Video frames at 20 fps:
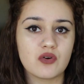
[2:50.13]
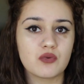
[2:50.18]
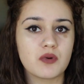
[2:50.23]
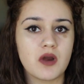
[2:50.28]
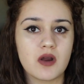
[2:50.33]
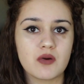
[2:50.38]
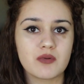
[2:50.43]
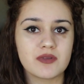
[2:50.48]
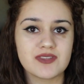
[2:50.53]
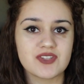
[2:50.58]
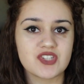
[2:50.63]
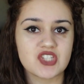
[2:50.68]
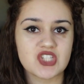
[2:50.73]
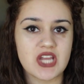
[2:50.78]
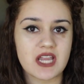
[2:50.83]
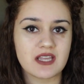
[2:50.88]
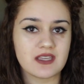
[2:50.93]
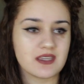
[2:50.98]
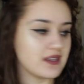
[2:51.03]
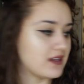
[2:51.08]
go wrong with this
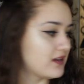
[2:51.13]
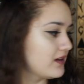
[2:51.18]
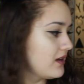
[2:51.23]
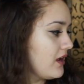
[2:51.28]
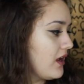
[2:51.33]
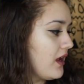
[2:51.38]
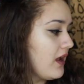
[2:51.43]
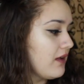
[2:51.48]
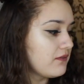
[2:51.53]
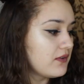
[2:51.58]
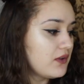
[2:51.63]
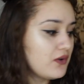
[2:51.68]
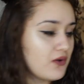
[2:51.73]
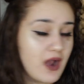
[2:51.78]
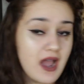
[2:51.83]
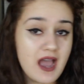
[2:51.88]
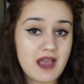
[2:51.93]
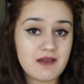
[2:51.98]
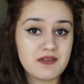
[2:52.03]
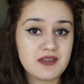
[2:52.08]
jacket. If you
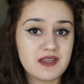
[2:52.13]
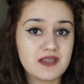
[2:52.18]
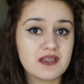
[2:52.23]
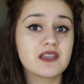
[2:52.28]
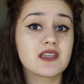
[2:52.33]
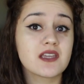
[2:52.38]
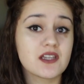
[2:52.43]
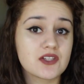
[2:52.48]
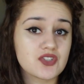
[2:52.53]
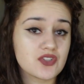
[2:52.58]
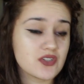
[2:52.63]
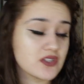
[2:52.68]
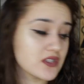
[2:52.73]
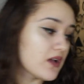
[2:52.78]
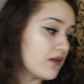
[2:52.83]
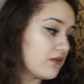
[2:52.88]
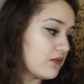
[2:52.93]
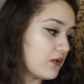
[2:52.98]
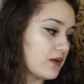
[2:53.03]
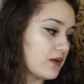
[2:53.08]
don't have it, get yourself